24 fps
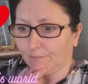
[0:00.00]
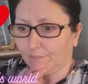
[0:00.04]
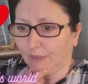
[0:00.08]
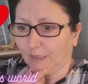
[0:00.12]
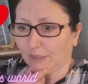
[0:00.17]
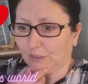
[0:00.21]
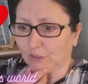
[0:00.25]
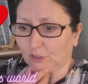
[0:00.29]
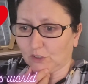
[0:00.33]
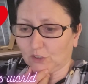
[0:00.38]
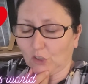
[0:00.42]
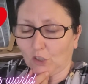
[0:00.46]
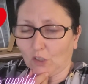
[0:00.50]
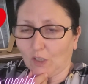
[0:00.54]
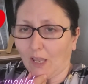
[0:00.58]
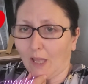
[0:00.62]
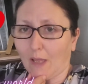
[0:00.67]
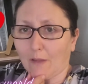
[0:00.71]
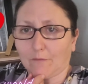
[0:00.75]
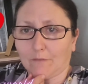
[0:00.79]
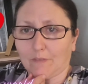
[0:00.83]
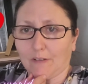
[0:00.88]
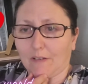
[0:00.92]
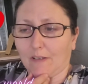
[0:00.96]
I
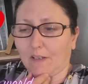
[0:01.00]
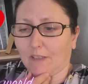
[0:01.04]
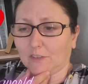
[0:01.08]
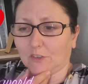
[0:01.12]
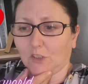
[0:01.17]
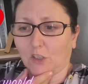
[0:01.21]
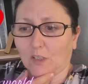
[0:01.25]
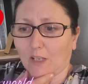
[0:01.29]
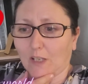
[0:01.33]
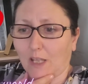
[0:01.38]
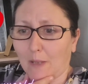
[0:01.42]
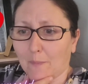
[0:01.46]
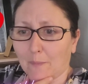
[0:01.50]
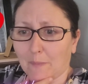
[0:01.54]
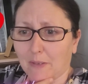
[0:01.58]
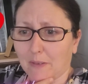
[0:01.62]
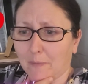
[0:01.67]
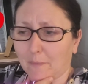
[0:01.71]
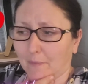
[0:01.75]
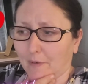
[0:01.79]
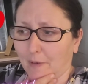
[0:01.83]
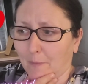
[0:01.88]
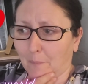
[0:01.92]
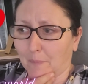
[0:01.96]
don't like
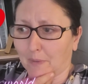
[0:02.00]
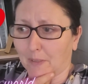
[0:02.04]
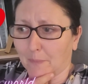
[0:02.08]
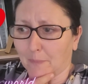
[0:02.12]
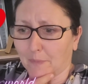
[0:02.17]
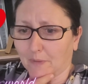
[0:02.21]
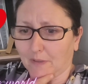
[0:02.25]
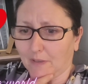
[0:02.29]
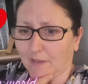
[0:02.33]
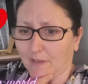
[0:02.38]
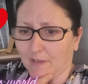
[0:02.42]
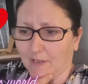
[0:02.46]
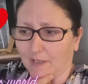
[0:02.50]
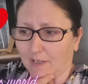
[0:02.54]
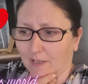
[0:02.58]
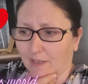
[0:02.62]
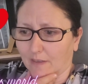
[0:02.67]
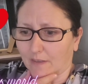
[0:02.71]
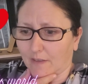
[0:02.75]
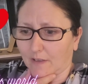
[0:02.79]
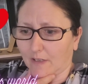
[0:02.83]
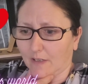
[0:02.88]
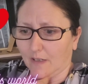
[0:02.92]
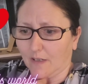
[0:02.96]
being around people that are
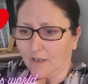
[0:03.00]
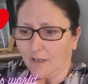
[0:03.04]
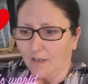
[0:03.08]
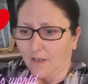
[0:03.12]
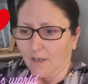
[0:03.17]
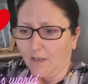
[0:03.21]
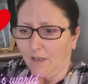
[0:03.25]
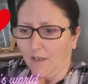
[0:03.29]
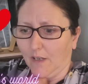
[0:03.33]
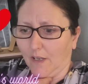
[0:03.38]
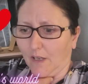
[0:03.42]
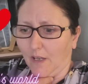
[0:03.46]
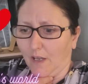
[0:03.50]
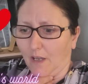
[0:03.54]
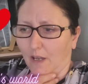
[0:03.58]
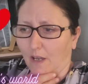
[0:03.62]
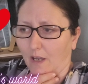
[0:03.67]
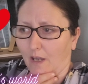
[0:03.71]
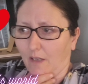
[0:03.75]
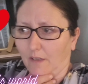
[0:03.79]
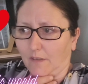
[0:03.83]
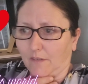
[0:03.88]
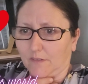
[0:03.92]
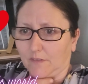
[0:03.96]
like that.
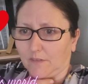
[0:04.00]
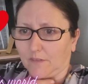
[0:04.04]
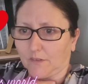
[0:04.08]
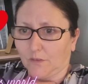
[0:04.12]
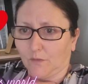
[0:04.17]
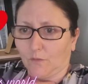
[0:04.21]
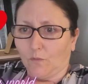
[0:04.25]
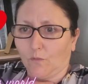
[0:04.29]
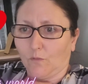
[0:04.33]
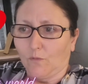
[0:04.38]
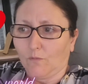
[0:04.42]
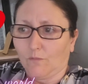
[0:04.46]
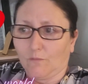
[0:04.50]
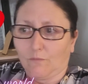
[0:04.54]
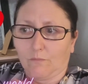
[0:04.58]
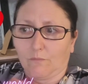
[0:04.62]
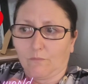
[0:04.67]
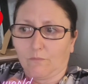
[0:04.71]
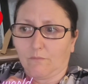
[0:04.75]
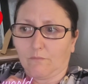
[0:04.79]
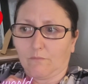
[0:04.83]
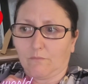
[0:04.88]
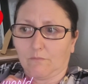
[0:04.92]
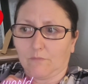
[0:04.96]
And
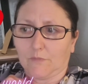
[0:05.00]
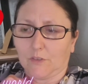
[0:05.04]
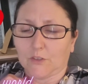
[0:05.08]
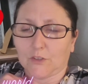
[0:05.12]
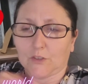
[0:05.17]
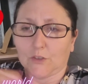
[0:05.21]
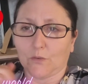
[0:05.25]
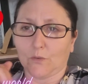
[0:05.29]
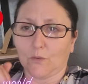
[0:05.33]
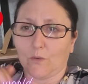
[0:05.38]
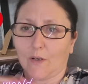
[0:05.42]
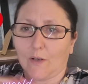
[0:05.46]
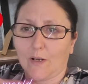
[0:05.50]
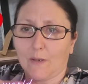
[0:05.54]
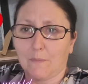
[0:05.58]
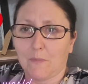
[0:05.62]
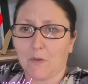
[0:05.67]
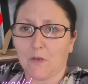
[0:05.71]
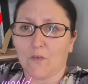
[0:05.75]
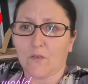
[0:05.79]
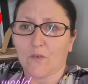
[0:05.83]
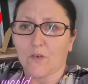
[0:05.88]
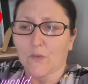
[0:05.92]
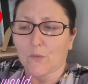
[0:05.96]
the sooner I
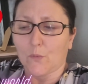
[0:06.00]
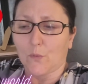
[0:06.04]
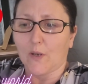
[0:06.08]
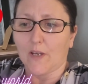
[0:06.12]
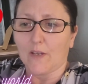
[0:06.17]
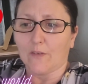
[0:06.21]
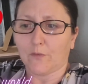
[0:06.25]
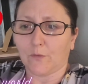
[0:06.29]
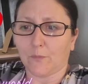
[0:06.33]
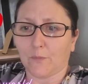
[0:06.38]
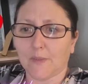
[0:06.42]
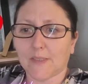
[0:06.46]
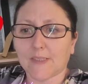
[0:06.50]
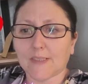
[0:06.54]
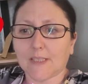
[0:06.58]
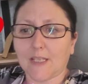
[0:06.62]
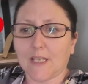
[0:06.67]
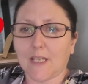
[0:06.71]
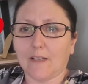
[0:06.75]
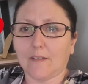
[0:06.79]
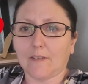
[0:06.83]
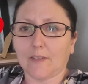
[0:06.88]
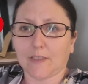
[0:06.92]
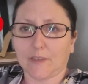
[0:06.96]
move away from this
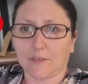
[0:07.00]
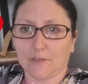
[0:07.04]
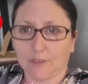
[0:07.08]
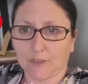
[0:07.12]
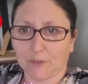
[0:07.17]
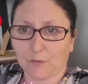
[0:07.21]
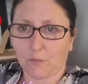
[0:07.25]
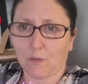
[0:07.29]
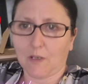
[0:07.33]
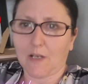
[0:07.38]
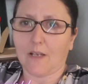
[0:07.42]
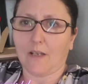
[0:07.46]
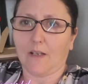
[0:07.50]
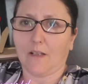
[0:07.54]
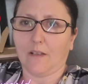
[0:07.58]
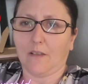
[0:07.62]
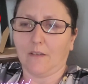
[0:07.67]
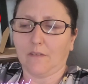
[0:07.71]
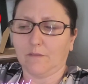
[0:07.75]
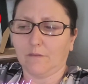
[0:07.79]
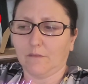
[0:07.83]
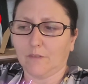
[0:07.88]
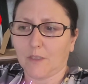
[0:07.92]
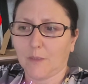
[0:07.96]
area as
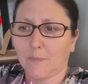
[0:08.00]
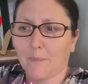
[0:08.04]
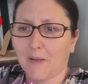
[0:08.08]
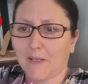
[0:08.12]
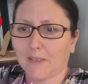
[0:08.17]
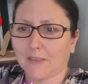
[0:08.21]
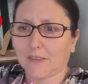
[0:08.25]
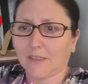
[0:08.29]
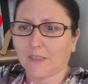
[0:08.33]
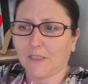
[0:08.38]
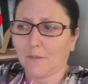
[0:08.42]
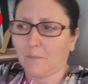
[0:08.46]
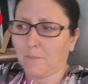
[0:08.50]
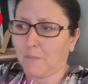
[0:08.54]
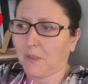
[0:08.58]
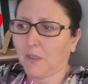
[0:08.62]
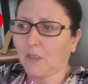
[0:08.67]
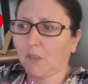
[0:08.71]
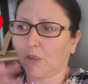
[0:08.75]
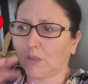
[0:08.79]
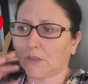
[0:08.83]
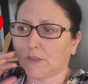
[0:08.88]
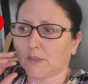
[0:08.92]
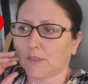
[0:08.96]
well, the better,
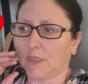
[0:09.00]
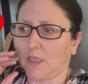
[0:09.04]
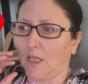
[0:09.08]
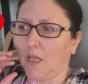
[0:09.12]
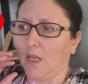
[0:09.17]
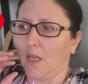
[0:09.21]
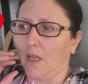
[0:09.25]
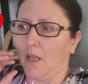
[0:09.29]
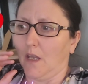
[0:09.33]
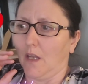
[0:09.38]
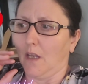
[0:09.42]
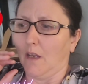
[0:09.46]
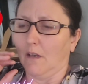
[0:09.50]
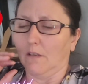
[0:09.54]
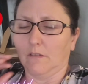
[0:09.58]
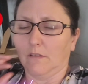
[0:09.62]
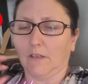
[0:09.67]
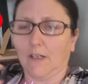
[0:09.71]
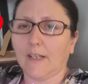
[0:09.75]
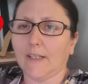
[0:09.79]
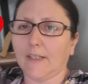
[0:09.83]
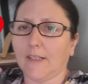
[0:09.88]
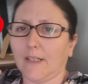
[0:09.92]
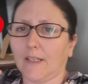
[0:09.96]
because
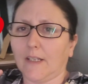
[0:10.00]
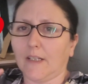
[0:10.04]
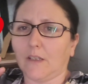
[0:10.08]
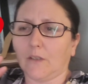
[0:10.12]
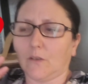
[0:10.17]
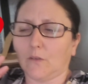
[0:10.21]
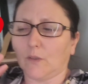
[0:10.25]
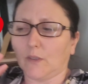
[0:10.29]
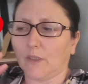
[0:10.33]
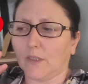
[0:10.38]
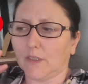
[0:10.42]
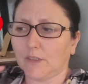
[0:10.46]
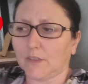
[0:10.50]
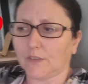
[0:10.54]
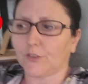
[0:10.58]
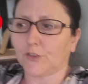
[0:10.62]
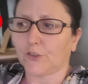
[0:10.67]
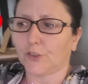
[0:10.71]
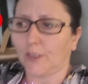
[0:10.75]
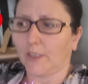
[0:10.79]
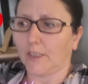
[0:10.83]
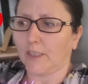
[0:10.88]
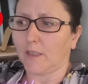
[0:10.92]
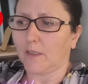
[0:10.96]
right now it's
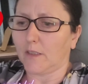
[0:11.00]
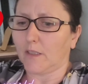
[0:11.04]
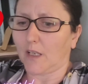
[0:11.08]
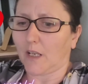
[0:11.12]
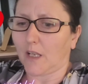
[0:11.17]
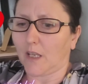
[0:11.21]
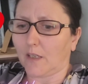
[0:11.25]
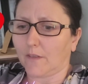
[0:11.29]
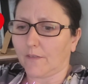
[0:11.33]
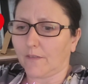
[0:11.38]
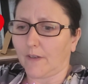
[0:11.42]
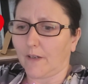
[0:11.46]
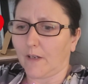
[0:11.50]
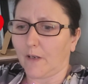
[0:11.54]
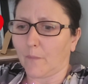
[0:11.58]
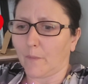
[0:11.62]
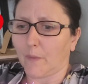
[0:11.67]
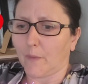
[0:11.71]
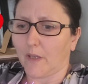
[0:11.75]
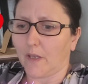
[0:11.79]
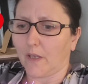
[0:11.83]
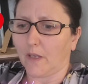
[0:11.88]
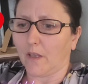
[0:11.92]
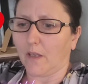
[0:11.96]
draining the life out of
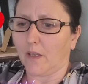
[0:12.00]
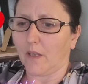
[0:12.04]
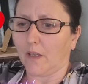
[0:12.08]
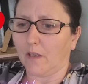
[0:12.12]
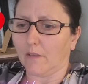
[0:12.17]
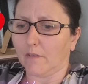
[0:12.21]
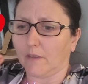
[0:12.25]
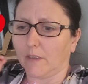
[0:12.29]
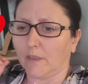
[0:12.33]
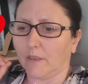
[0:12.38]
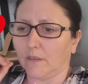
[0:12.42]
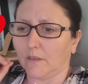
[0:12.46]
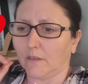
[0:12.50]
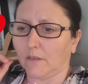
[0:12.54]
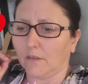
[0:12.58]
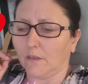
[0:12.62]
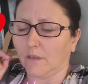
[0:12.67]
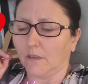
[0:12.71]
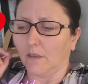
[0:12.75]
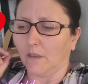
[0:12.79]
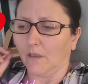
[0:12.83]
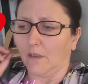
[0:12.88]
me, hearing